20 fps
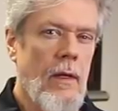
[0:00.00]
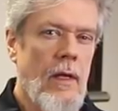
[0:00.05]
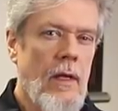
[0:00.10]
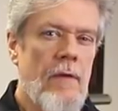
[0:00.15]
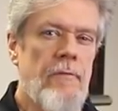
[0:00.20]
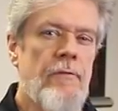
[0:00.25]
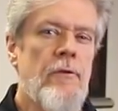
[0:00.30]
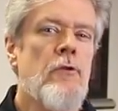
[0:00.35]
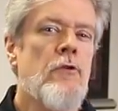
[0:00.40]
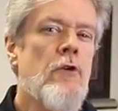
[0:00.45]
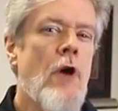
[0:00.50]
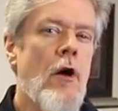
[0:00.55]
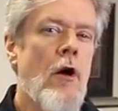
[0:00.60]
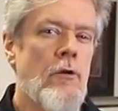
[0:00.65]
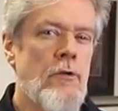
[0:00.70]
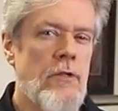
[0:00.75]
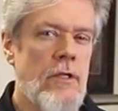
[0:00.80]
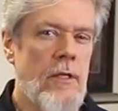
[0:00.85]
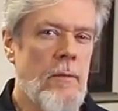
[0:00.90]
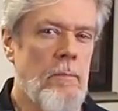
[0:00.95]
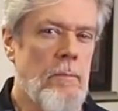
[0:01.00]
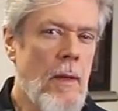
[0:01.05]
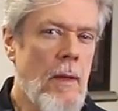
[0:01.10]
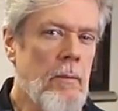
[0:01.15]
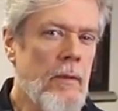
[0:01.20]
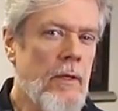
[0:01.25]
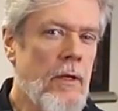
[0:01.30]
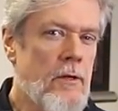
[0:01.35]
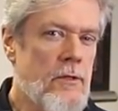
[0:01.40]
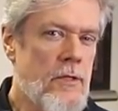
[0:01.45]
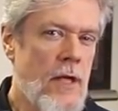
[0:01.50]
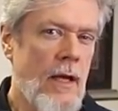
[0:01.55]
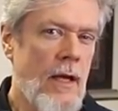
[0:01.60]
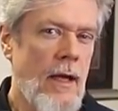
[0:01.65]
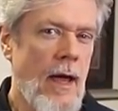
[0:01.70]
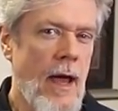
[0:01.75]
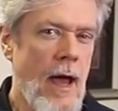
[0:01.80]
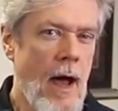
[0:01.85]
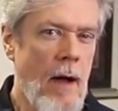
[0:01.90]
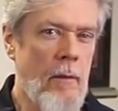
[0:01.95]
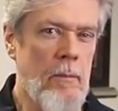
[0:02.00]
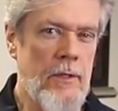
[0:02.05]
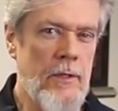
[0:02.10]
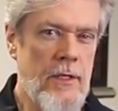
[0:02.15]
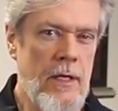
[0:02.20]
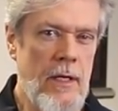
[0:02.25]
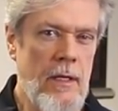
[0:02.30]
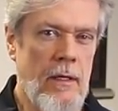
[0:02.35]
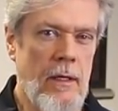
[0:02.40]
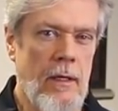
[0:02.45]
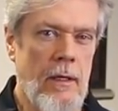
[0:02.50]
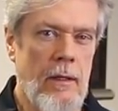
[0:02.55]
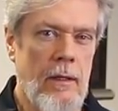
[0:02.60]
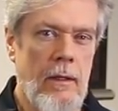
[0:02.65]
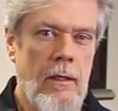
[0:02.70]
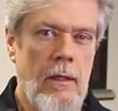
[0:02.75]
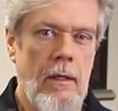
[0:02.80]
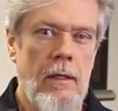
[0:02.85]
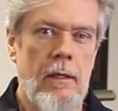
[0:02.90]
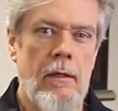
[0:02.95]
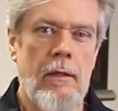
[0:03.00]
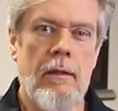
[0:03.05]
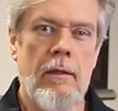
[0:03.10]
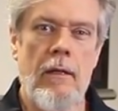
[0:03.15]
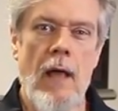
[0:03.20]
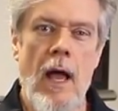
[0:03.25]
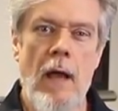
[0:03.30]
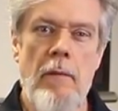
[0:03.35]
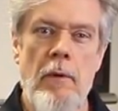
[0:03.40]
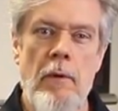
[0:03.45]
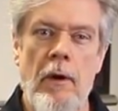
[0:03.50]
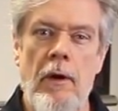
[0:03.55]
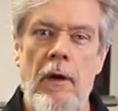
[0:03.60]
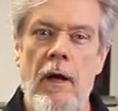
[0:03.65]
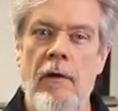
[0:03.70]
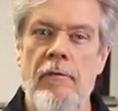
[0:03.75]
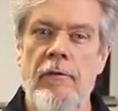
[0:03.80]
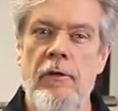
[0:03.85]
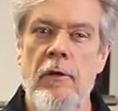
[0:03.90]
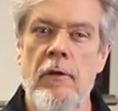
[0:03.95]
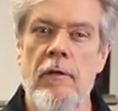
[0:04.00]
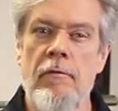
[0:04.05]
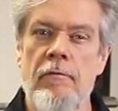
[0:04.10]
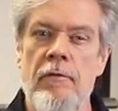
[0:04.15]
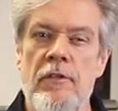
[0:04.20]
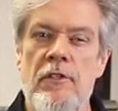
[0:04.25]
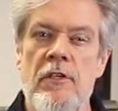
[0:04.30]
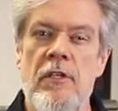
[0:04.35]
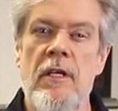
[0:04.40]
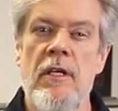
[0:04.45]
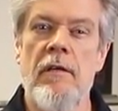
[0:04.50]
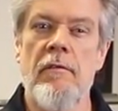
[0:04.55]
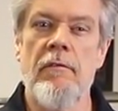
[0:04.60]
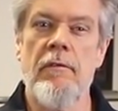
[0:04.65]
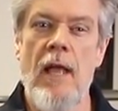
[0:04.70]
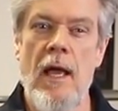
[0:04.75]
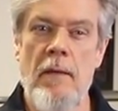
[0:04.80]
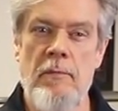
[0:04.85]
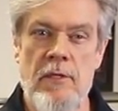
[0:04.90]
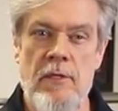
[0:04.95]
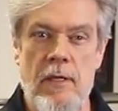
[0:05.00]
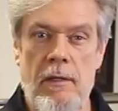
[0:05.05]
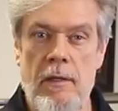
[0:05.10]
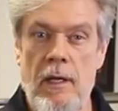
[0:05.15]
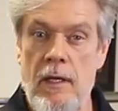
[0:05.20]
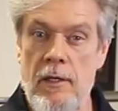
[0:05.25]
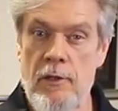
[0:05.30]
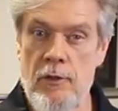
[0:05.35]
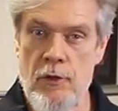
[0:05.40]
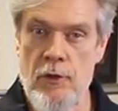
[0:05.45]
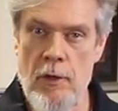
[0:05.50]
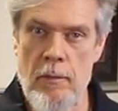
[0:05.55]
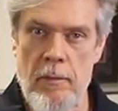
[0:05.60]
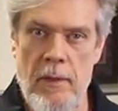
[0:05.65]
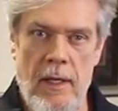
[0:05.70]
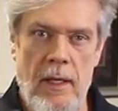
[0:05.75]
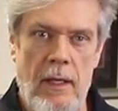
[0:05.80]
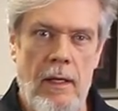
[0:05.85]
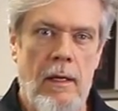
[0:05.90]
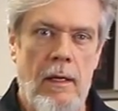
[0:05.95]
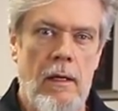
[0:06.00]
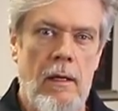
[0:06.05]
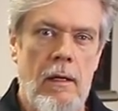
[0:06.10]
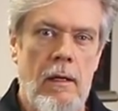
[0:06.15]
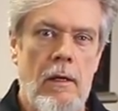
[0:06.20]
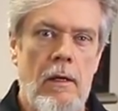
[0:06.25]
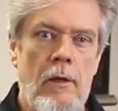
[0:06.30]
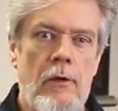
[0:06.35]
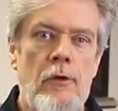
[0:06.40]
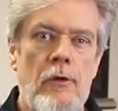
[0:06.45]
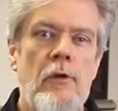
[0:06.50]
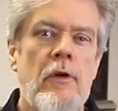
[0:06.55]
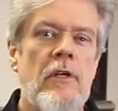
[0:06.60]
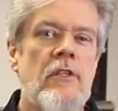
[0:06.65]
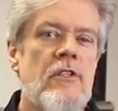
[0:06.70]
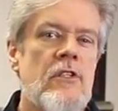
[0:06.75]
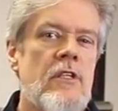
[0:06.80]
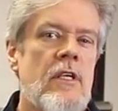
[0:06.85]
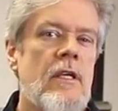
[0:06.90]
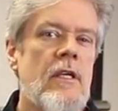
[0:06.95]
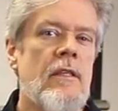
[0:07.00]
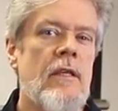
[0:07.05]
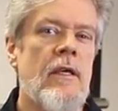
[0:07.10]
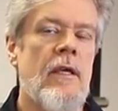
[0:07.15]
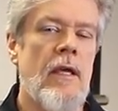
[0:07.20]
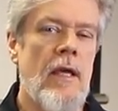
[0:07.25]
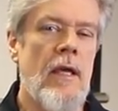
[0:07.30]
If you go to the Bibliotheca Albertina, the library of the University of Leipzig in Germany, you can see the